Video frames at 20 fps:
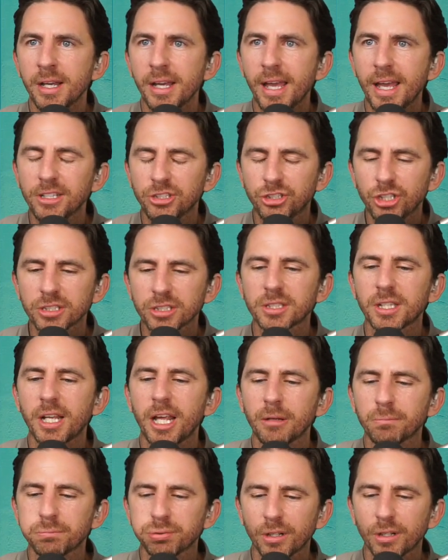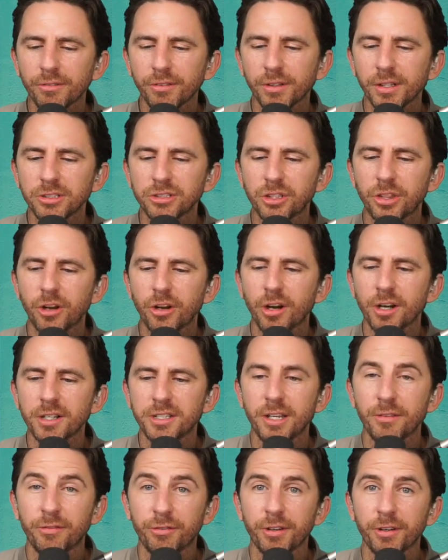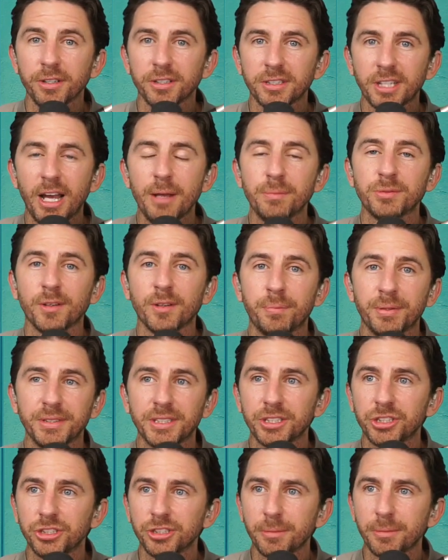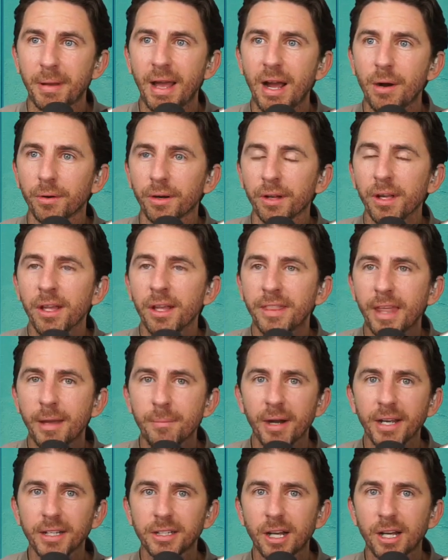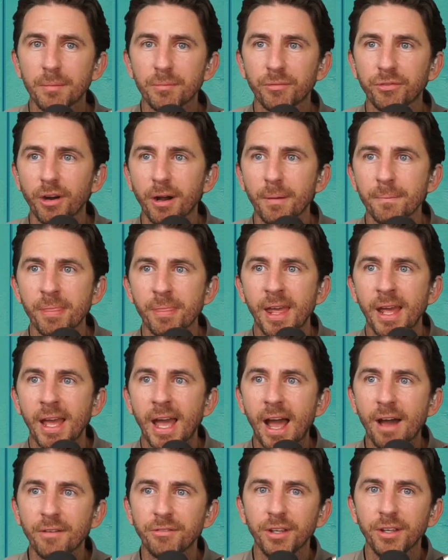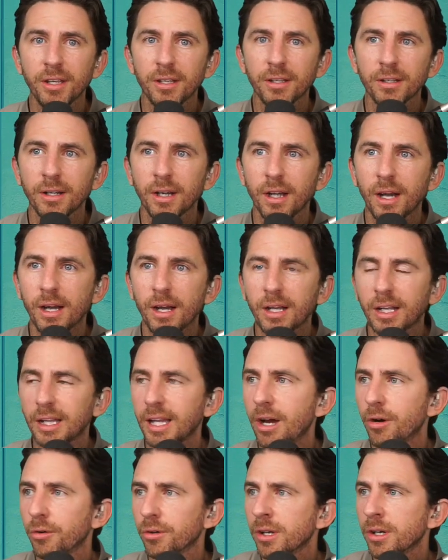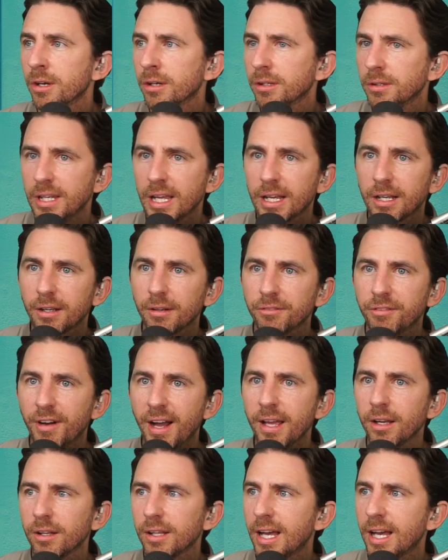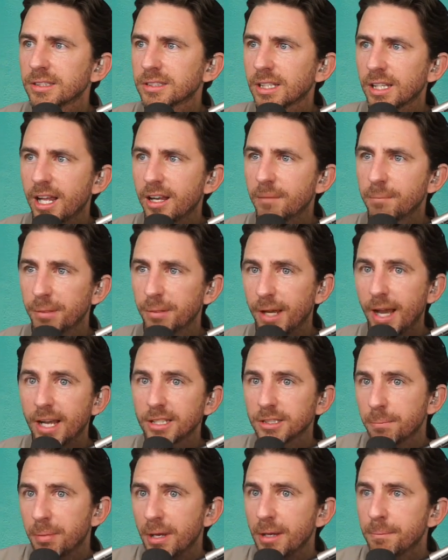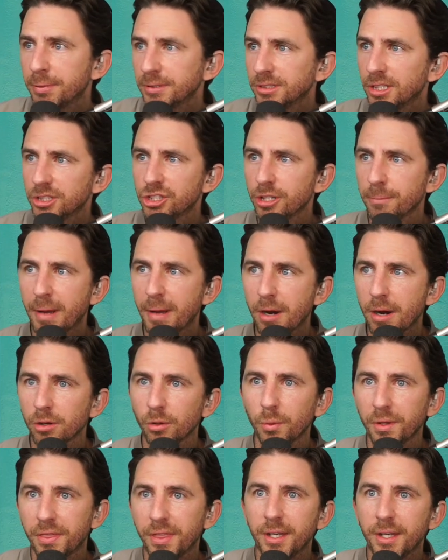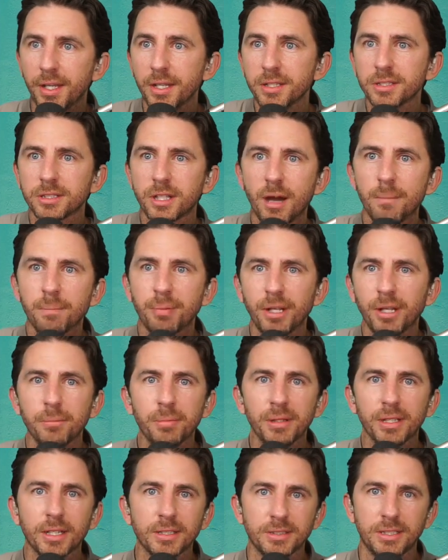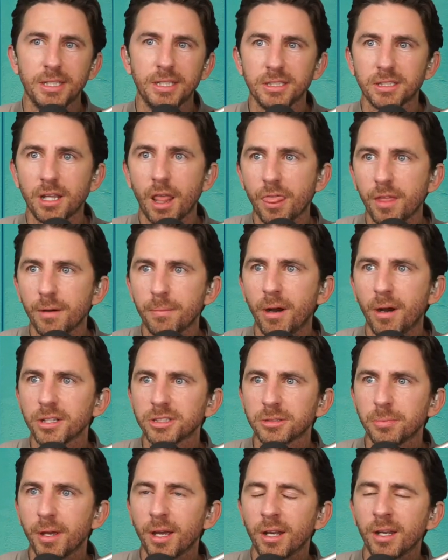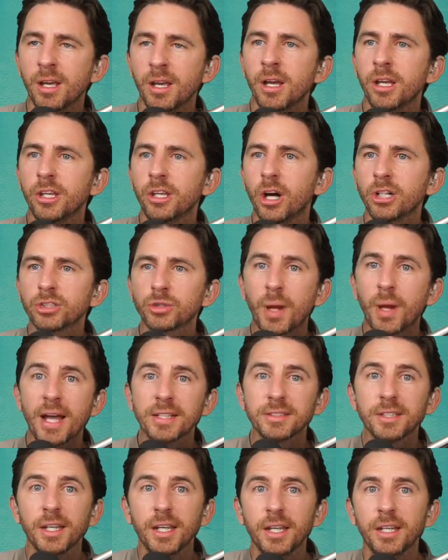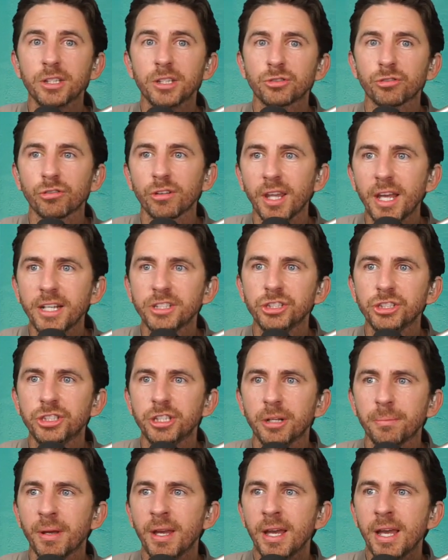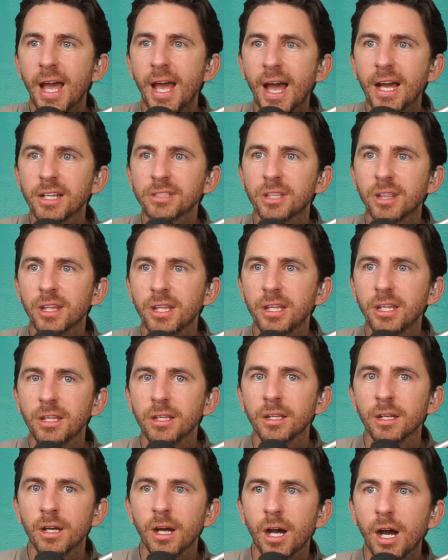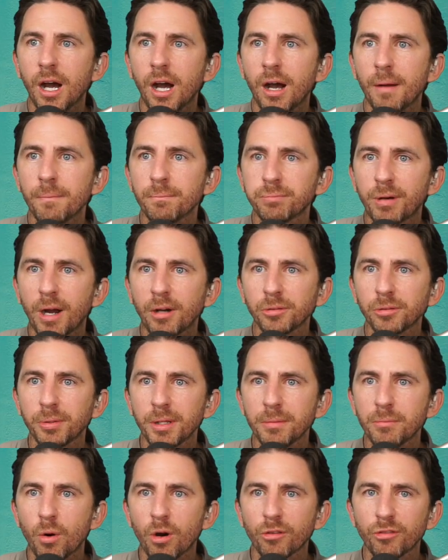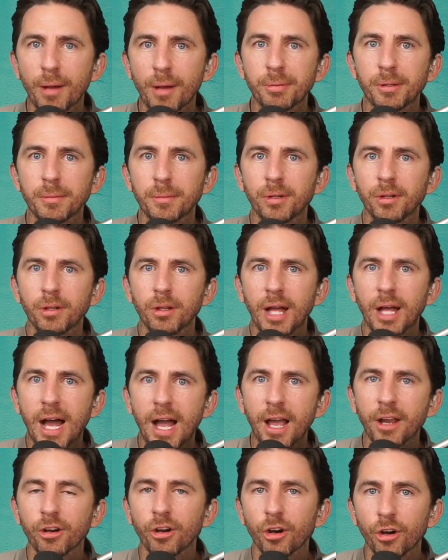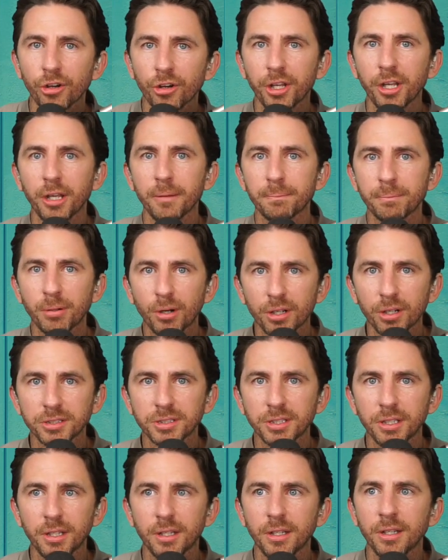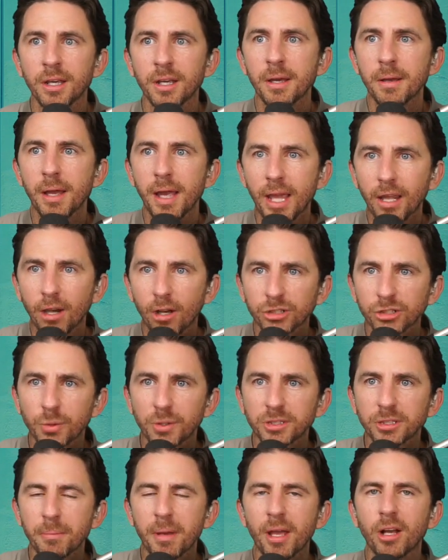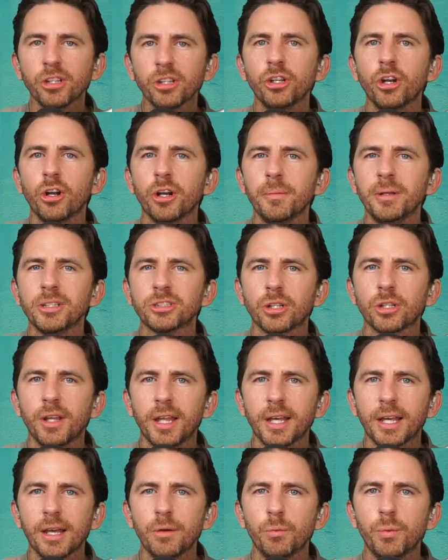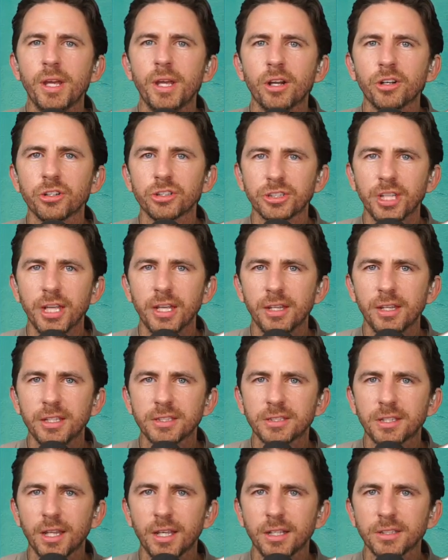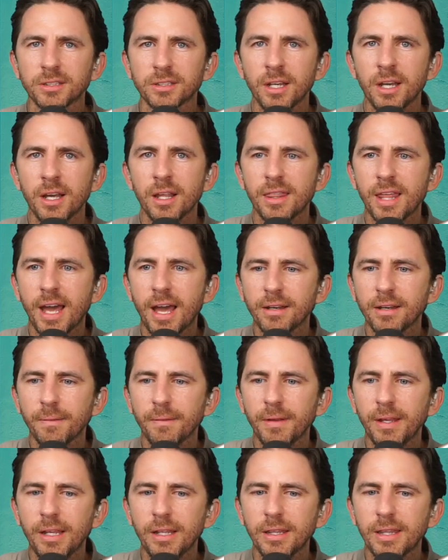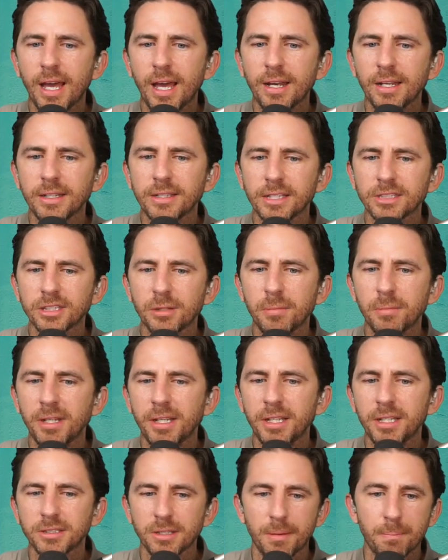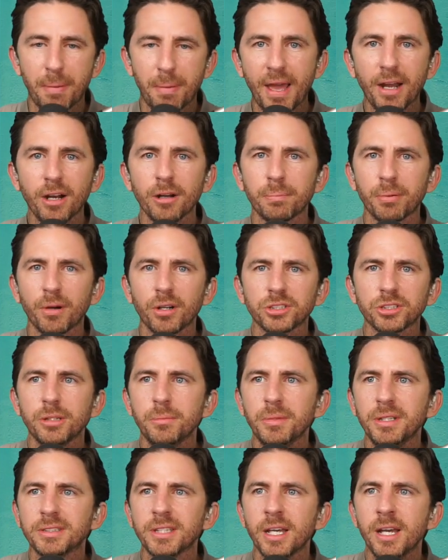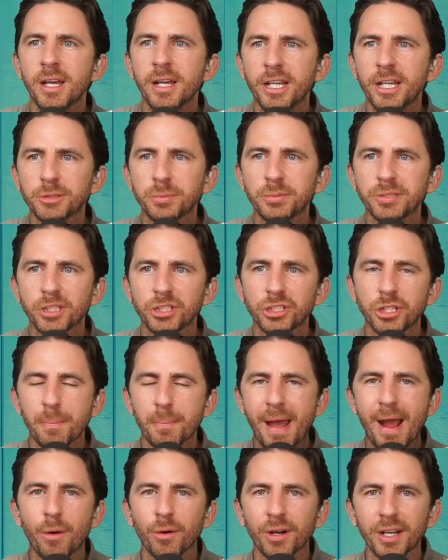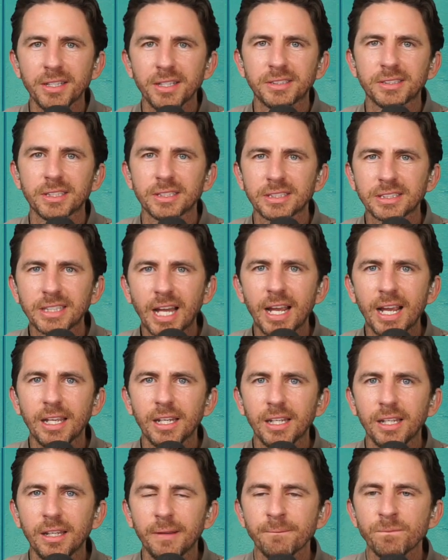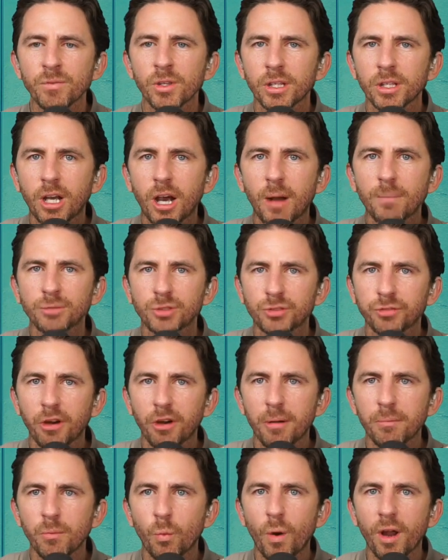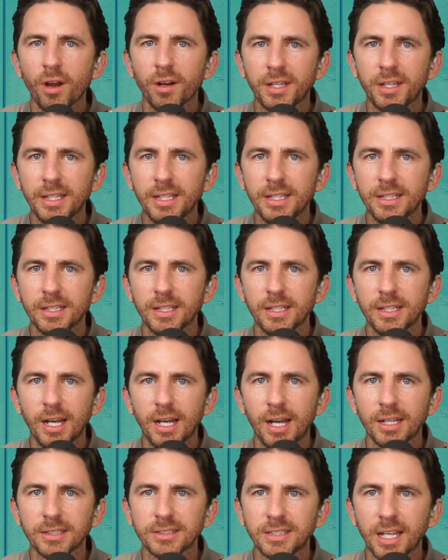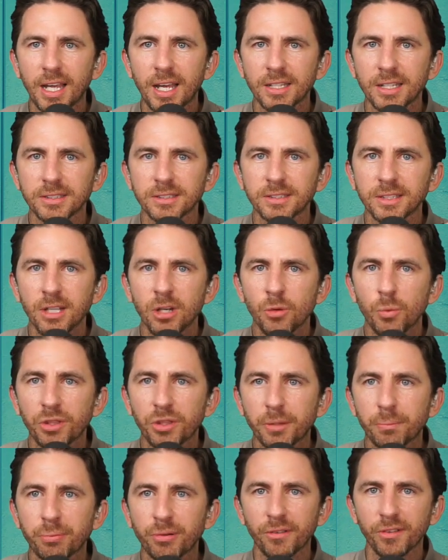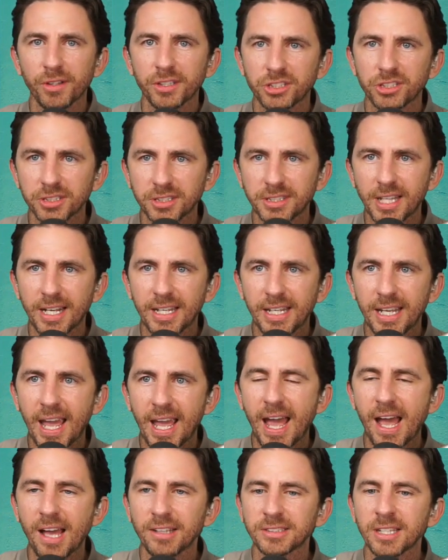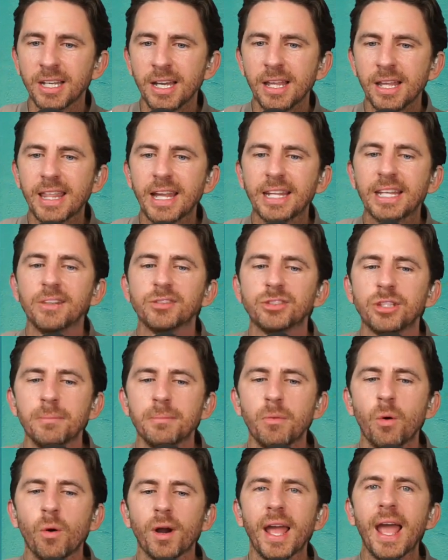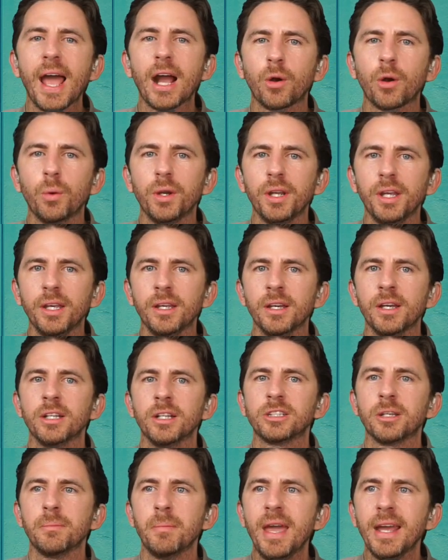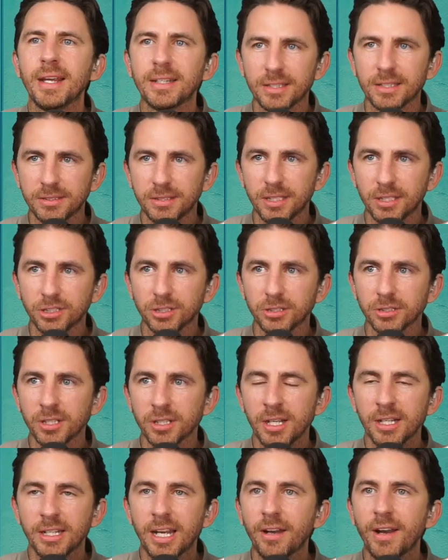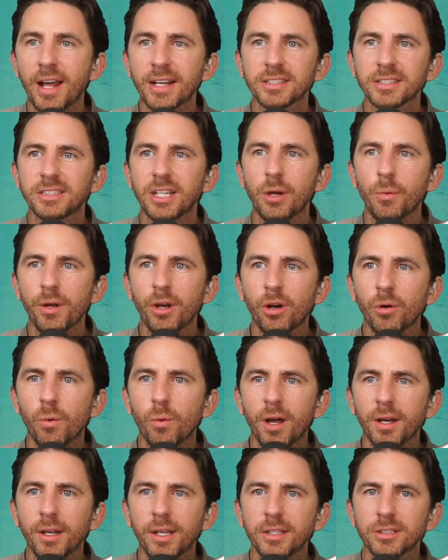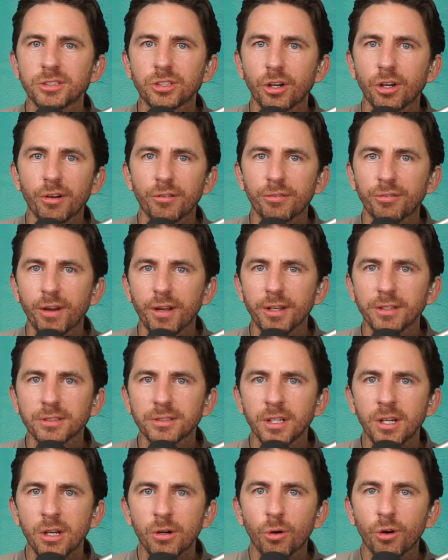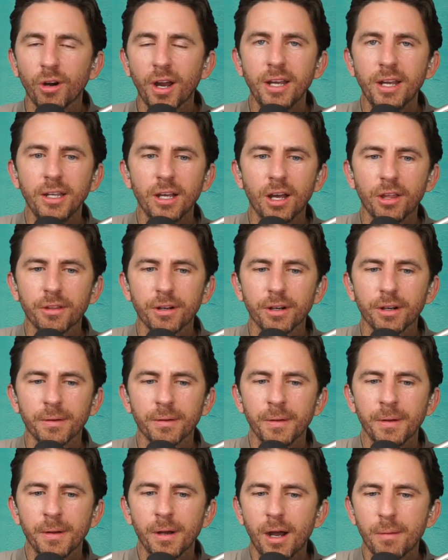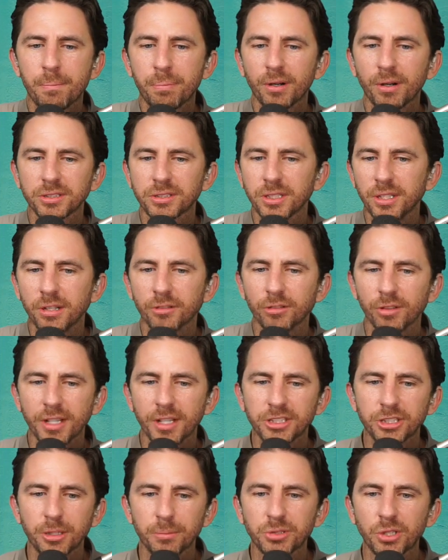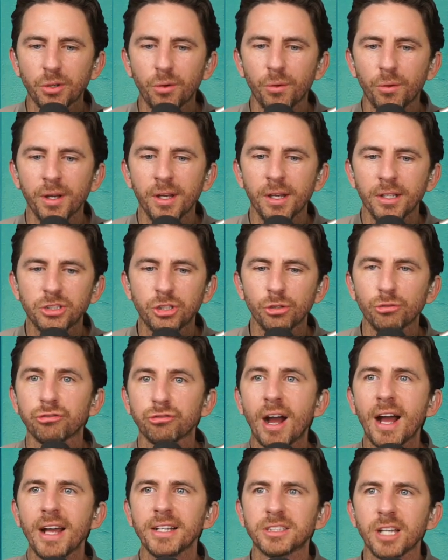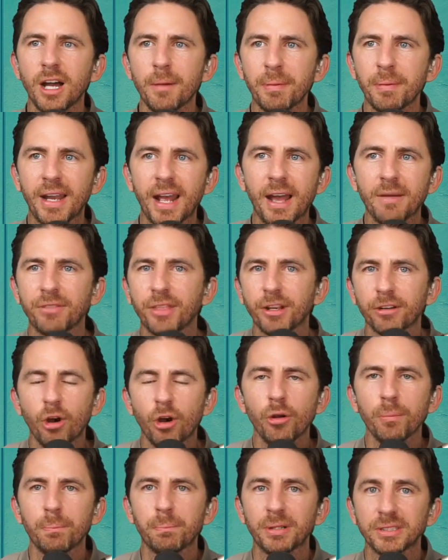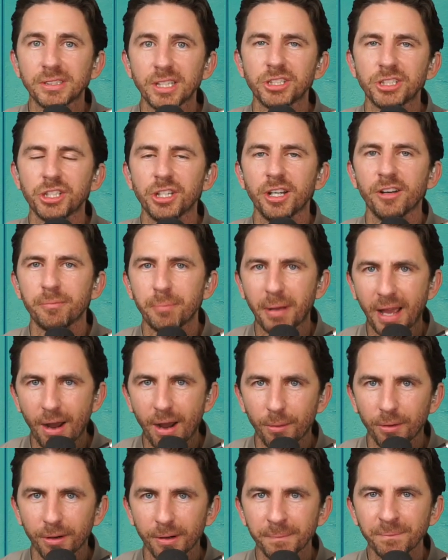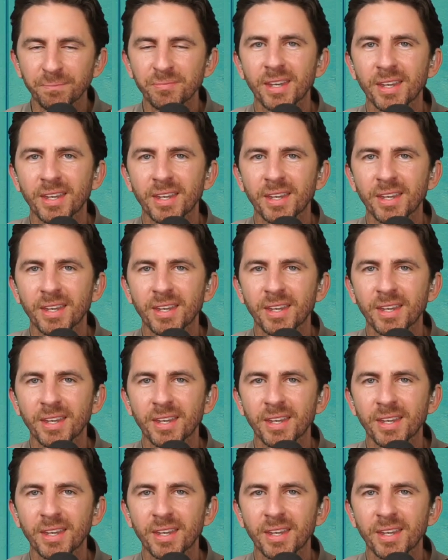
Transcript: It just like privilege, there are different types of positions of power. They might come from having a clout. Nick Viall has a lot of has a big position of power within his company because he's the boss man. He also has it in his relationship as the um, probably more reputable, higher earning person and also as a male. You know what I mean? So like we understand these things that that it doesn't mean he's a better person. It means his position of power in society comes from where he uh, stands with the privileges that he has that gives him more equity to make decisions. Now, not to say we don't want his girlfriend or any other uh, person in a relationship to to rise up and have their own position of power.